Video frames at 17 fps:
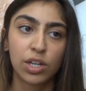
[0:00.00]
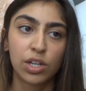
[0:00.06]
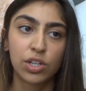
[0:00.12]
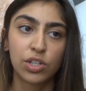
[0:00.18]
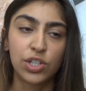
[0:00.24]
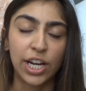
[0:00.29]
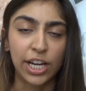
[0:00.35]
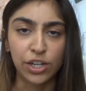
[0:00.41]

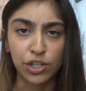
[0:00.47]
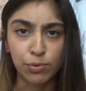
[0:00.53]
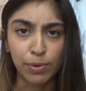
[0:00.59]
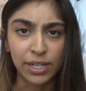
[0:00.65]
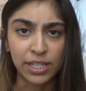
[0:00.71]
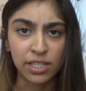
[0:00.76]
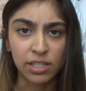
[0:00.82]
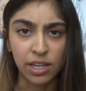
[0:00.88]
change
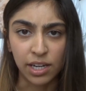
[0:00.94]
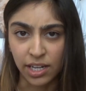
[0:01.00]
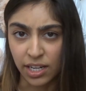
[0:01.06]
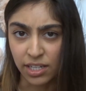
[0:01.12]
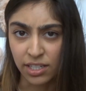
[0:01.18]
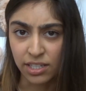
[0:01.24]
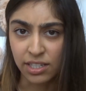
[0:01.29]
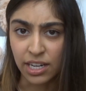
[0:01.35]
my
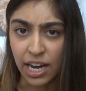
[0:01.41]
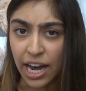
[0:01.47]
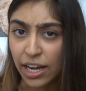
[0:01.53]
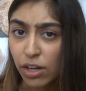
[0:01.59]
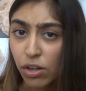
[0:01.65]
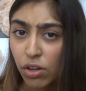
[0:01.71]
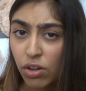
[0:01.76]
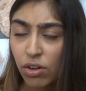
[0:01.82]
study
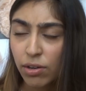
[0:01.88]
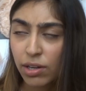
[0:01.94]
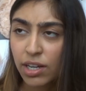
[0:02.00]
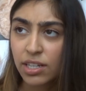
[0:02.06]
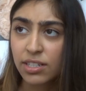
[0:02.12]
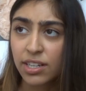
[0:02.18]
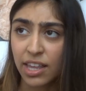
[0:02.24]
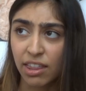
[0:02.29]
style,
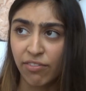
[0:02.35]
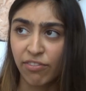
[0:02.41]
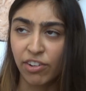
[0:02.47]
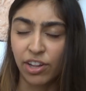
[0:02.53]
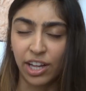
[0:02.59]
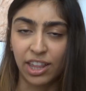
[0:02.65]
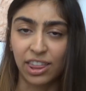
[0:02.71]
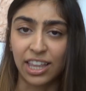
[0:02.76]
because I
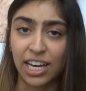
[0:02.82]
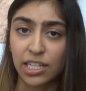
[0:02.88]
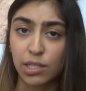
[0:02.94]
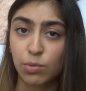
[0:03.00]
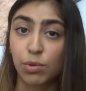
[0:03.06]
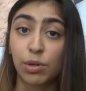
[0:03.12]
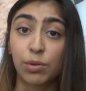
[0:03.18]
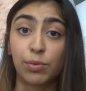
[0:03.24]
feel like
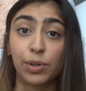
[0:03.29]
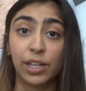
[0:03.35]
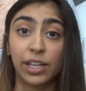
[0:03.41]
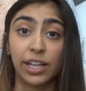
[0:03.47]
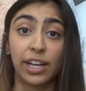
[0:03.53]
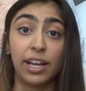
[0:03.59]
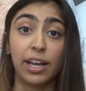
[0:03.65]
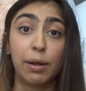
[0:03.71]
that's what
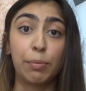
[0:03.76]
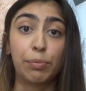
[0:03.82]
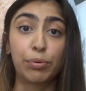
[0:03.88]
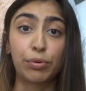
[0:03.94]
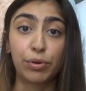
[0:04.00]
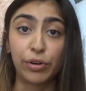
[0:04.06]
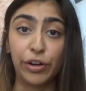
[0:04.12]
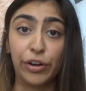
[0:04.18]
really
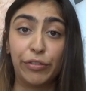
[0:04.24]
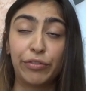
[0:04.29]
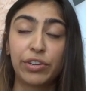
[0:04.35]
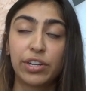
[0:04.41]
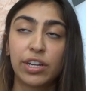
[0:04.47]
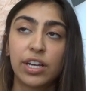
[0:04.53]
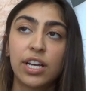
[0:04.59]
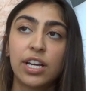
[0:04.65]

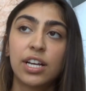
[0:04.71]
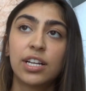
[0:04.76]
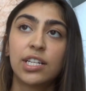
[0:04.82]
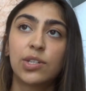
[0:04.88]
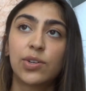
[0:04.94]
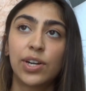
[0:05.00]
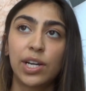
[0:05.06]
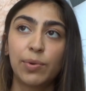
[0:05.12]
improved.
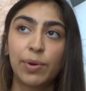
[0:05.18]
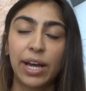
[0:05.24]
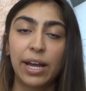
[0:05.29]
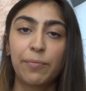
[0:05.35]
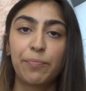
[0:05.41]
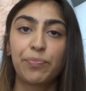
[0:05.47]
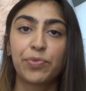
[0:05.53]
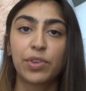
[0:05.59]
So
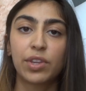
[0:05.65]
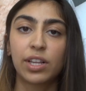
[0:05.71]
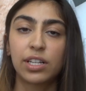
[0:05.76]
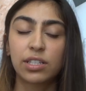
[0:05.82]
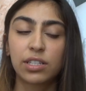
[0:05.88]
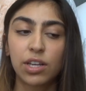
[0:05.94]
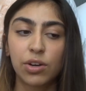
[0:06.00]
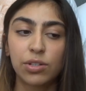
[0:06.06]
anyway,
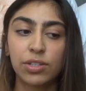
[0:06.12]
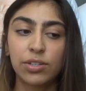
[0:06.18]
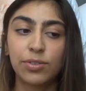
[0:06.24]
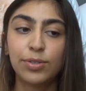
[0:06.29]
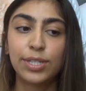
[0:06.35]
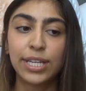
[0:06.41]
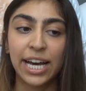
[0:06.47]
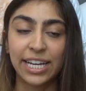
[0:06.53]
let's go
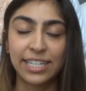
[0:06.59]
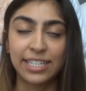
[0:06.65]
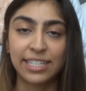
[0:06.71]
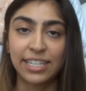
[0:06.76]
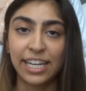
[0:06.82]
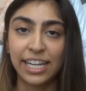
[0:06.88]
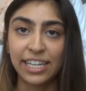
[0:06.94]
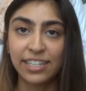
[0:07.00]
to
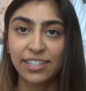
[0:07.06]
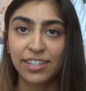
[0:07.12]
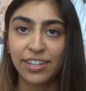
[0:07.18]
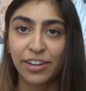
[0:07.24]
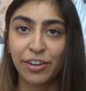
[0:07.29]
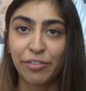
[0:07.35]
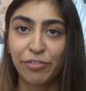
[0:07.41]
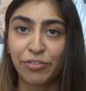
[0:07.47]
test date
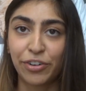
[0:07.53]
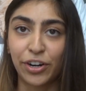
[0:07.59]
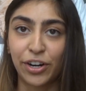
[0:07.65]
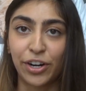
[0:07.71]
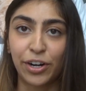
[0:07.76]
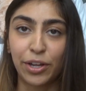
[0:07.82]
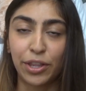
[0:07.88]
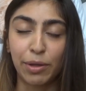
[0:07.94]

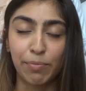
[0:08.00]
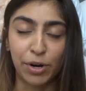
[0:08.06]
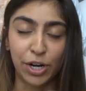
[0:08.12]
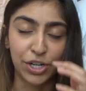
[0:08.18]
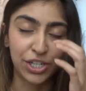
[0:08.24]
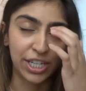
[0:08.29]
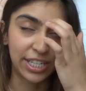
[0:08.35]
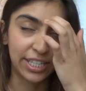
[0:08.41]
for the
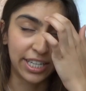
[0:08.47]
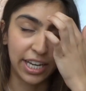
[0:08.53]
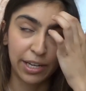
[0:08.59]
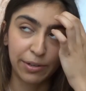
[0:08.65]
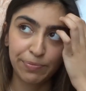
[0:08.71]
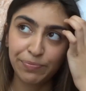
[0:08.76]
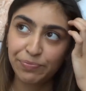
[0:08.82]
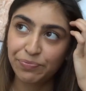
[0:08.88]
March
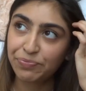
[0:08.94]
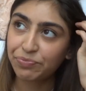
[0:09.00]
exam.